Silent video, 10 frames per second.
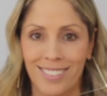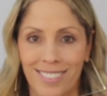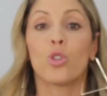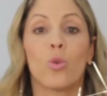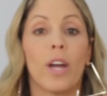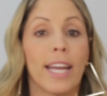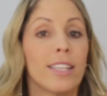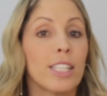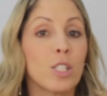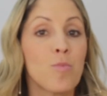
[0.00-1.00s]
To end
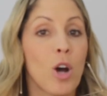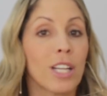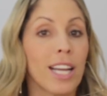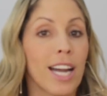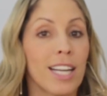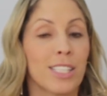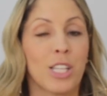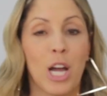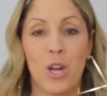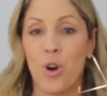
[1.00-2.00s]
this podcast,
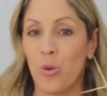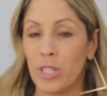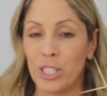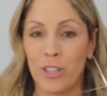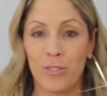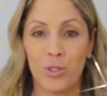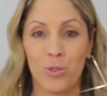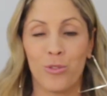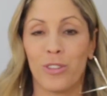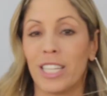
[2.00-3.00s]
I always love to
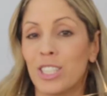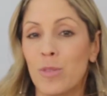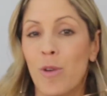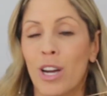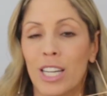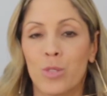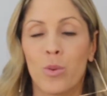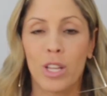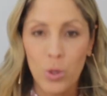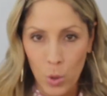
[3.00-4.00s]
finish the podcast with a
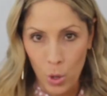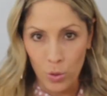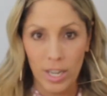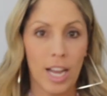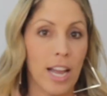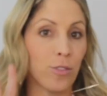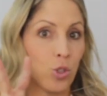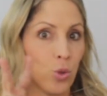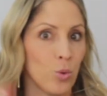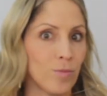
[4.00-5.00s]
quote. I have
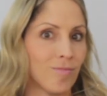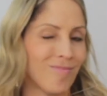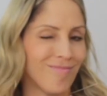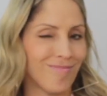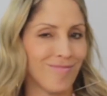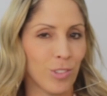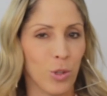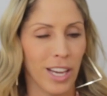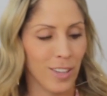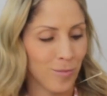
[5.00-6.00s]
two
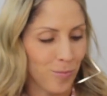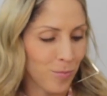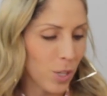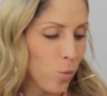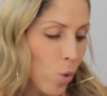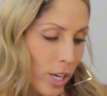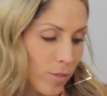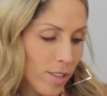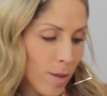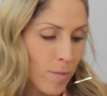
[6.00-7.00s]
today. One of
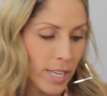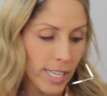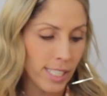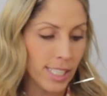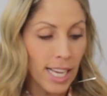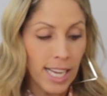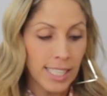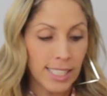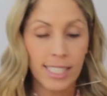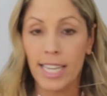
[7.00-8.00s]
them is,
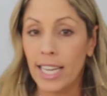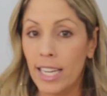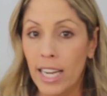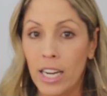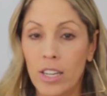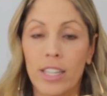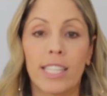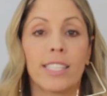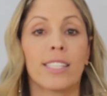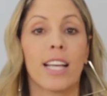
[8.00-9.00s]
skincare
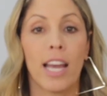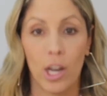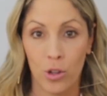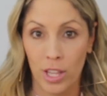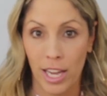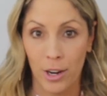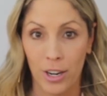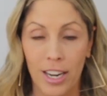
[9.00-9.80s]
is healthcare.